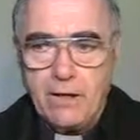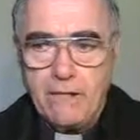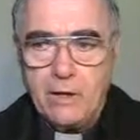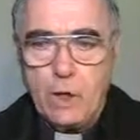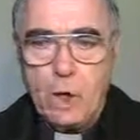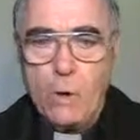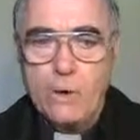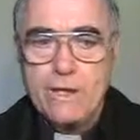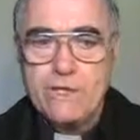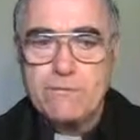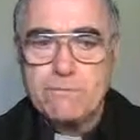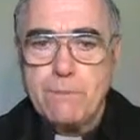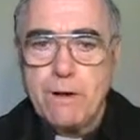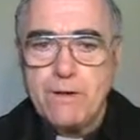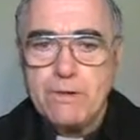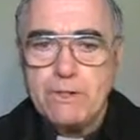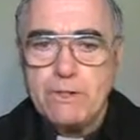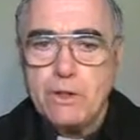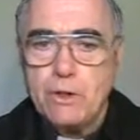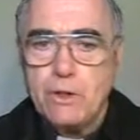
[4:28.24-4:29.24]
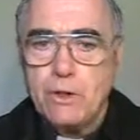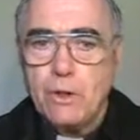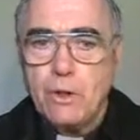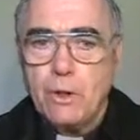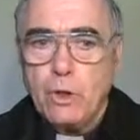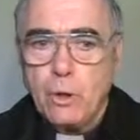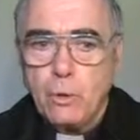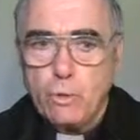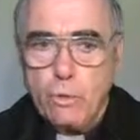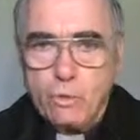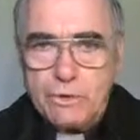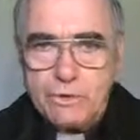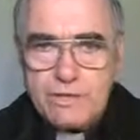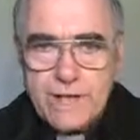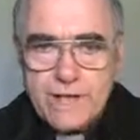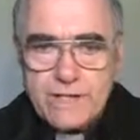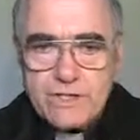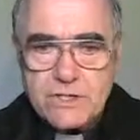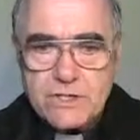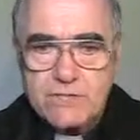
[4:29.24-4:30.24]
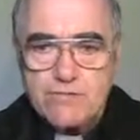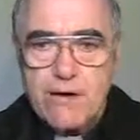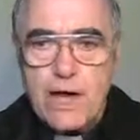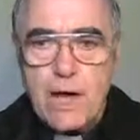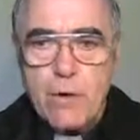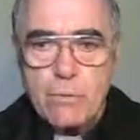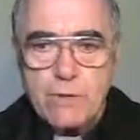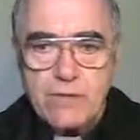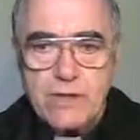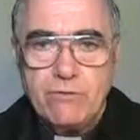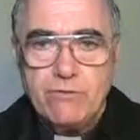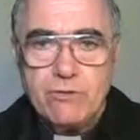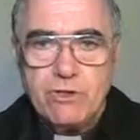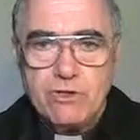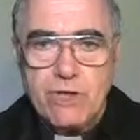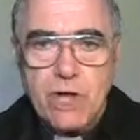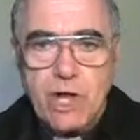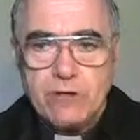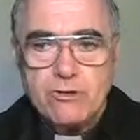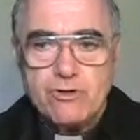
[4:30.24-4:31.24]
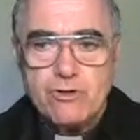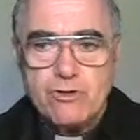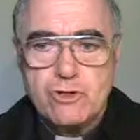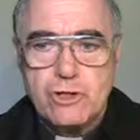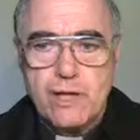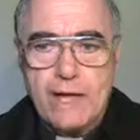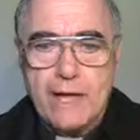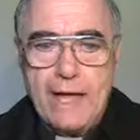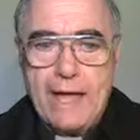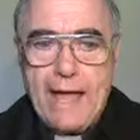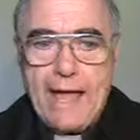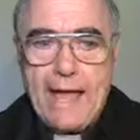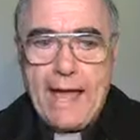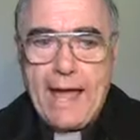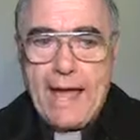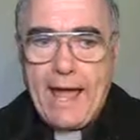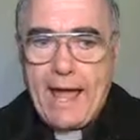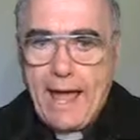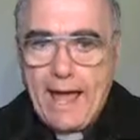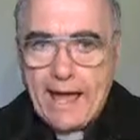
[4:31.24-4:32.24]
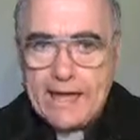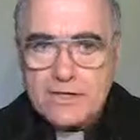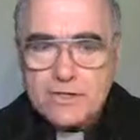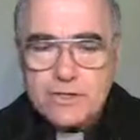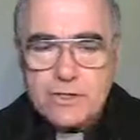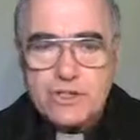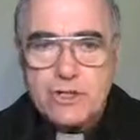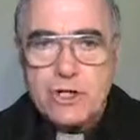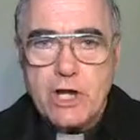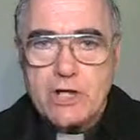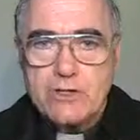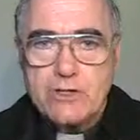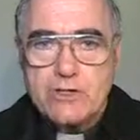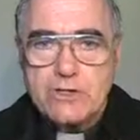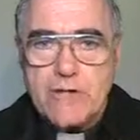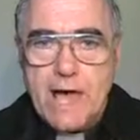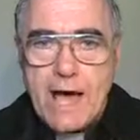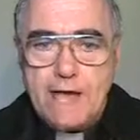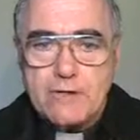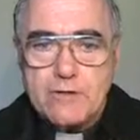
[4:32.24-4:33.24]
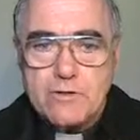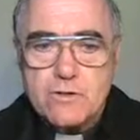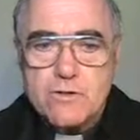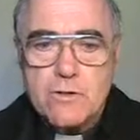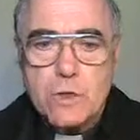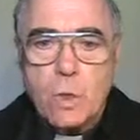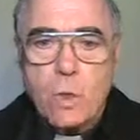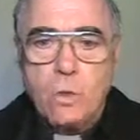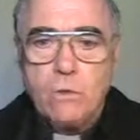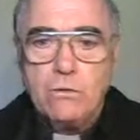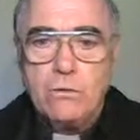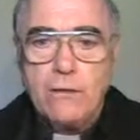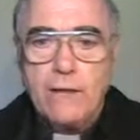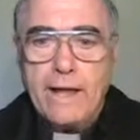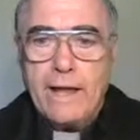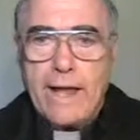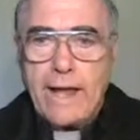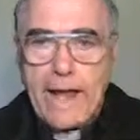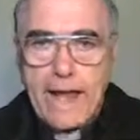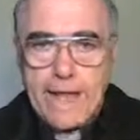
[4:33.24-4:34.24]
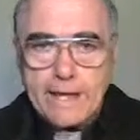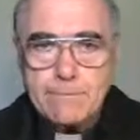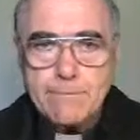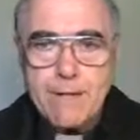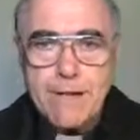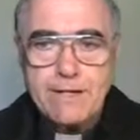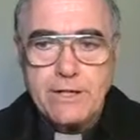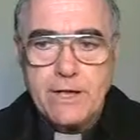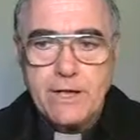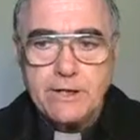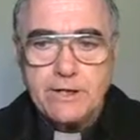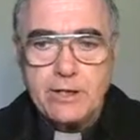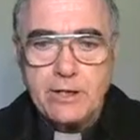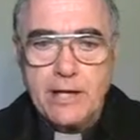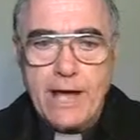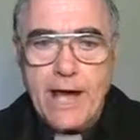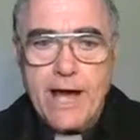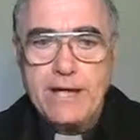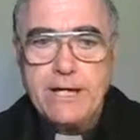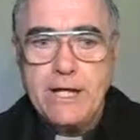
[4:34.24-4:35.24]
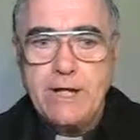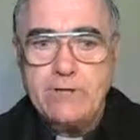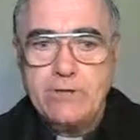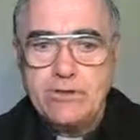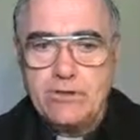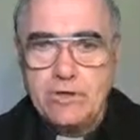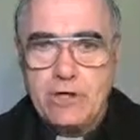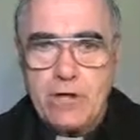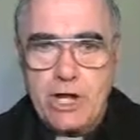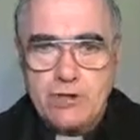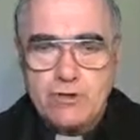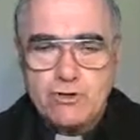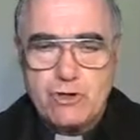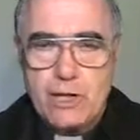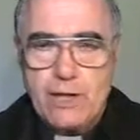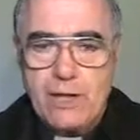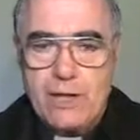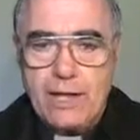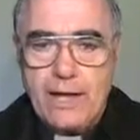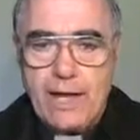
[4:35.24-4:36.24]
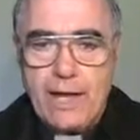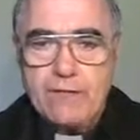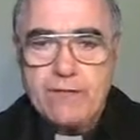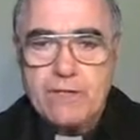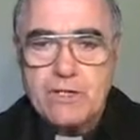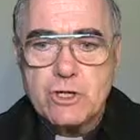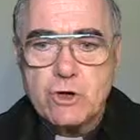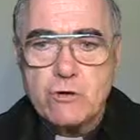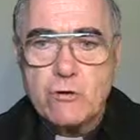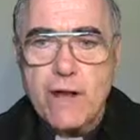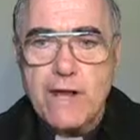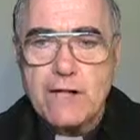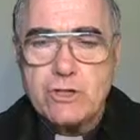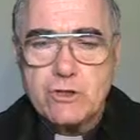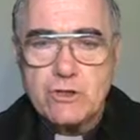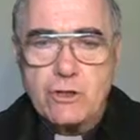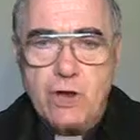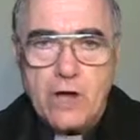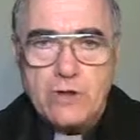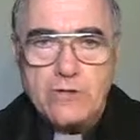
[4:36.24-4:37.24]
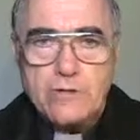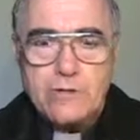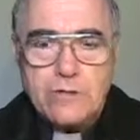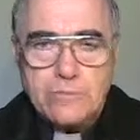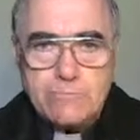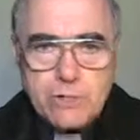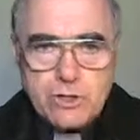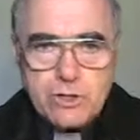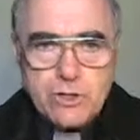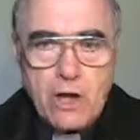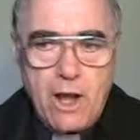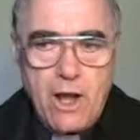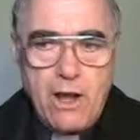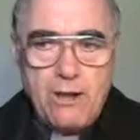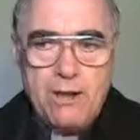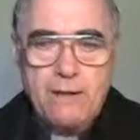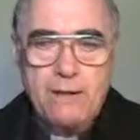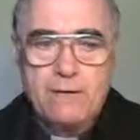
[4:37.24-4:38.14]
The Holy Spirit would testify within the church as the church's heart and soul, animating and guiding the church in this great and constant mission.